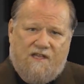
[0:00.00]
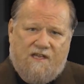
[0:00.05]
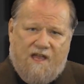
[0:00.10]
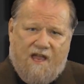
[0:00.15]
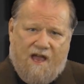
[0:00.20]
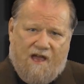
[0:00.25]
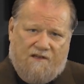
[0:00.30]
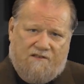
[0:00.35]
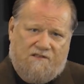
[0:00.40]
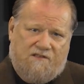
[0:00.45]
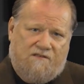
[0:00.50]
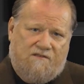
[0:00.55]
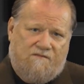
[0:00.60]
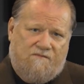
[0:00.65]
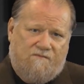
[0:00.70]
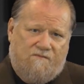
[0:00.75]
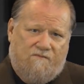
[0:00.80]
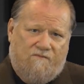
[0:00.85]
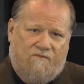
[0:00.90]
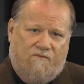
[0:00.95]
Yes,
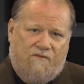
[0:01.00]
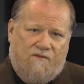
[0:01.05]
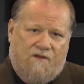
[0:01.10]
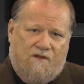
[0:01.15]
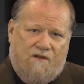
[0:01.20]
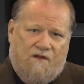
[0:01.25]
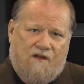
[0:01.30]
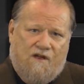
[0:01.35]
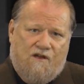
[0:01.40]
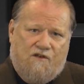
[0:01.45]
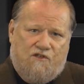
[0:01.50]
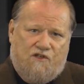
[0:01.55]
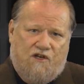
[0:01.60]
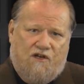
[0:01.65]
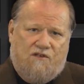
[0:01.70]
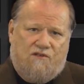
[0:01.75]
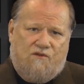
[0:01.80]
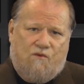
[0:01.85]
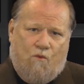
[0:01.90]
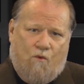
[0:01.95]

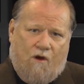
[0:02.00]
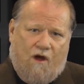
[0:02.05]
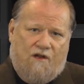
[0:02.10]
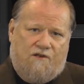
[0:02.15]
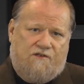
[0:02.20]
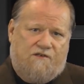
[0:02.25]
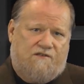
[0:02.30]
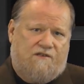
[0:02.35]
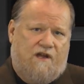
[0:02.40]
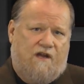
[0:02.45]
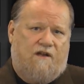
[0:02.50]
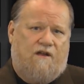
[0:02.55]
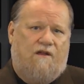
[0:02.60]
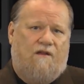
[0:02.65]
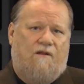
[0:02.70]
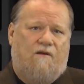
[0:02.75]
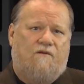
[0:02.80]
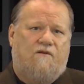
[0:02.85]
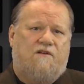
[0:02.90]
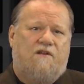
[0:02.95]
just watch
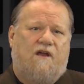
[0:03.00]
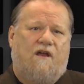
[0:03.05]
secular